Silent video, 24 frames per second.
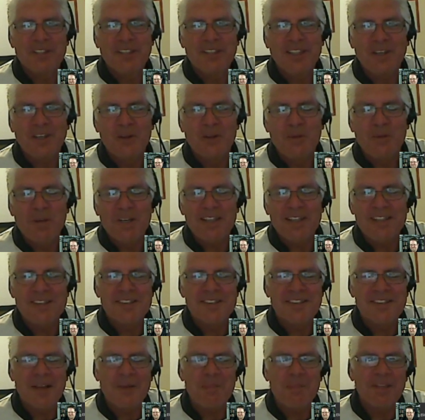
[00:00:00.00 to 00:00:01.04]
You know, what
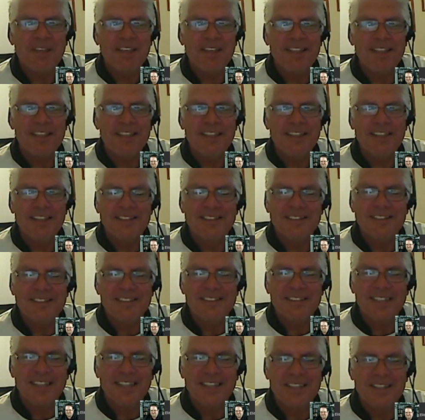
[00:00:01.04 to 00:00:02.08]
is something
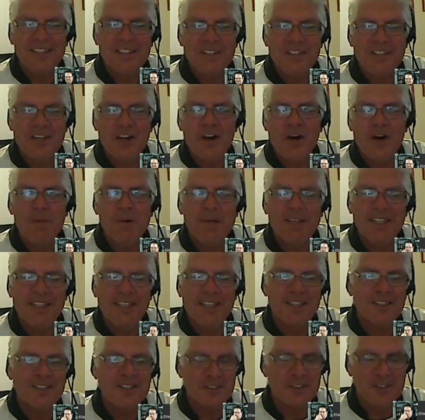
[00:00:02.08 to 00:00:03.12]
that nobody
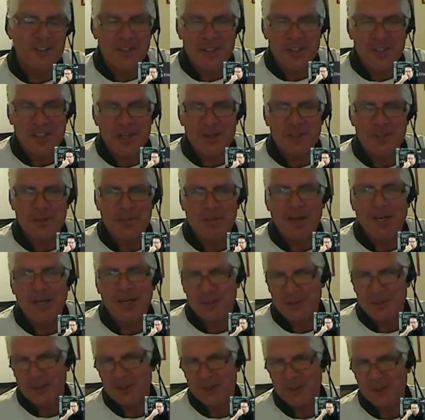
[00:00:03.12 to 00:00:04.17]
else knows
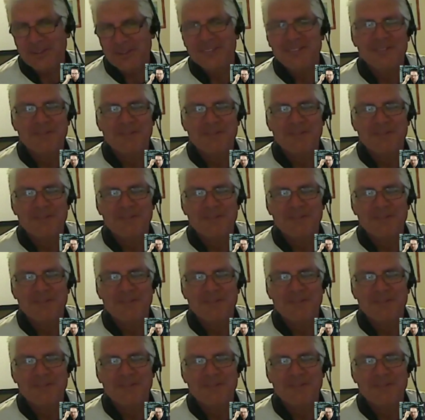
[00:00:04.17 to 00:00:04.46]
about you?